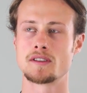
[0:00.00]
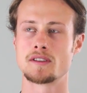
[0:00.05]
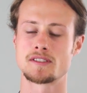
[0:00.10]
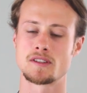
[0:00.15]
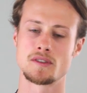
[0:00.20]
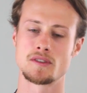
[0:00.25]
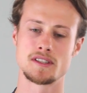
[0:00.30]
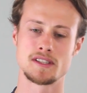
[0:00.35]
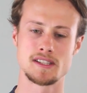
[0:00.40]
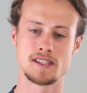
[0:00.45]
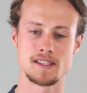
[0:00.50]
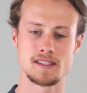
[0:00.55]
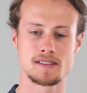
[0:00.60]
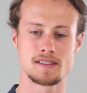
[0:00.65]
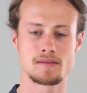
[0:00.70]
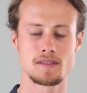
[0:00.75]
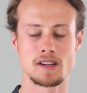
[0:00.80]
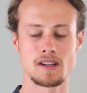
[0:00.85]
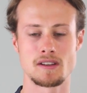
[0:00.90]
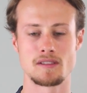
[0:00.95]
So this
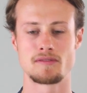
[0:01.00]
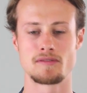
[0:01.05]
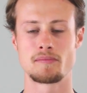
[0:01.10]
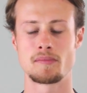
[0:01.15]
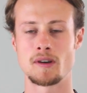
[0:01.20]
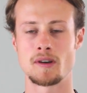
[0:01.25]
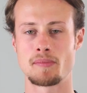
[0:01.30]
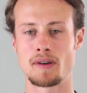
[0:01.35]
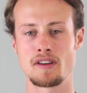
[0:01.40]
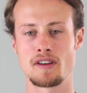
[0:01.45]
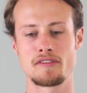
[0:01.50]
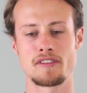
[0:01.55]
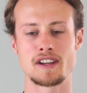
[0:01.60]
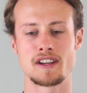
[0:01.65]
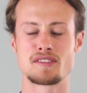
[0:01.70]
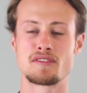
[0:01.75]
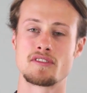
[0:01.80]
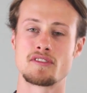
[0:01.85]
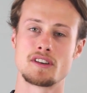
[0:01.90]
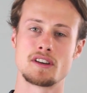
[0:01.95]
is kind of
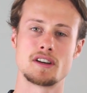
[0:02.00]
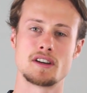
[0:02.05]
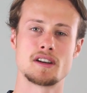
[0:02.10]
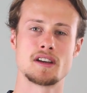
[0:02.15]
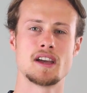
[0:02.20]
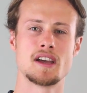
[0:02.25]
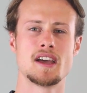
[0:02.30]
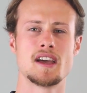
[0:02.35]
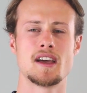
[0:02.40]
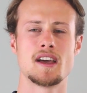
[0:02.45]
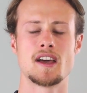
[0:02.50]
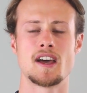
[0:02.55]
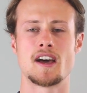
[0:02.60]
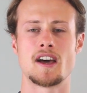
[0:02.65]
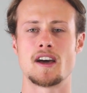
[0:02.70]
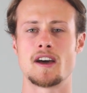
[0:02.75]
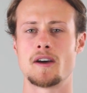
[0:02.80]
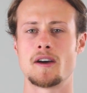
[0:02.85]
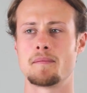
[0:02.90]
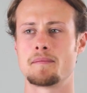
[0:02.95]
perfect for
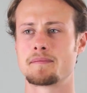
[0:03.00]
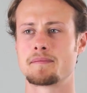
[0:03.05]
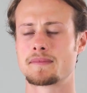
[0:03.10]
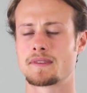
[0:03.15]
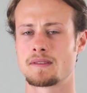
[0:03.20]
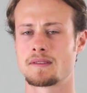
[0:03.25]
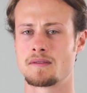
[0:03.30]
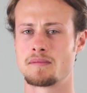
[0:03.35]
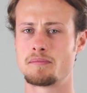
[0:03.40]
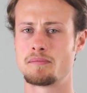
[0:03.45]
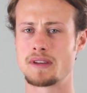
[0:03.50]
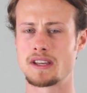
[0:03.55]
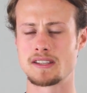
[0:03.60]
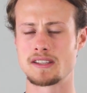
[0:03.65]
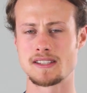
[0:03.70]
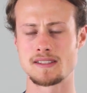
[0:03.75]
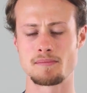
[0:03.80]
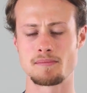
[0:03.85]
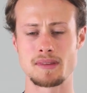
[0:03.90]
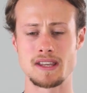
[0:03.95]

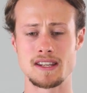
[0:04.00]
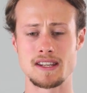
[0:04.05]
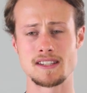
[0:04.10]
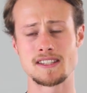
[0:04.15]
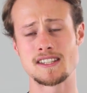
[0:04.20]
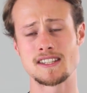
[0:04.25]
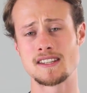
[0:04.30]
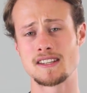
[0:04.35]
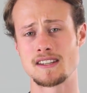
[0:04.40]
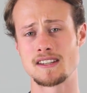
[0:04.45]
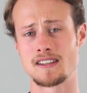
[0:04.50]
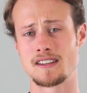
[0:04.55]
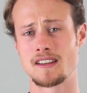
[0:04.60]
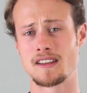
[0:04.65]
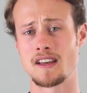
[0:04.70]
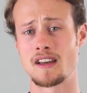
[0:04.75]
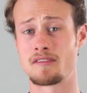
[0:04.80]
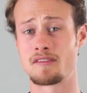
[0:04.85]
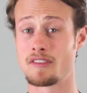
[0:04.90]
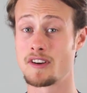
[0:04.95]
beginners to
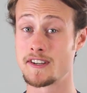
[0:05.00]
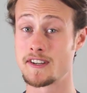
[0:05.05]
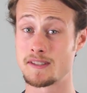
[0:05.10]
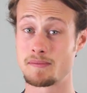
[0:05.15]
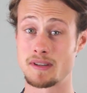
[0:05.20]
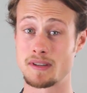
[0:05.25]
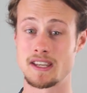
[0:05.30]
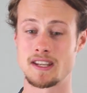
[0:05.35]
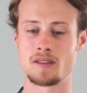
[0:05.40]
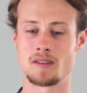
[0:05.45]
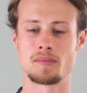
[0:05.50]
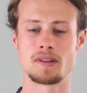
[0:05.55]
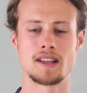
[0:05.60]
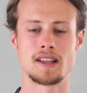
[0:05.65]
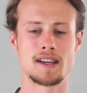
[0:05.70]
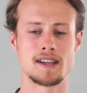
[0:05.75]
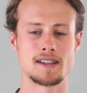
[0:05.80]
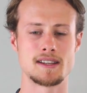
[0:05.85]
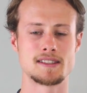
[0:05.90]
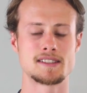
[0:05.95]
advanced beginner
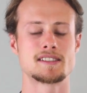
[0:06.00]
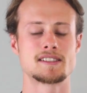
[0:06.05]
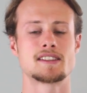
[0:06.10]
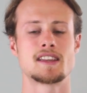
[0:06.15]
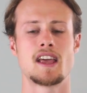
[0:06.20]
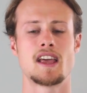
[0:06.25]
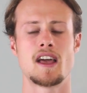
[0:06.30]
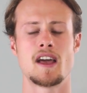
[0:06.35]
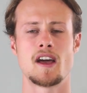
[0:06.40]
players.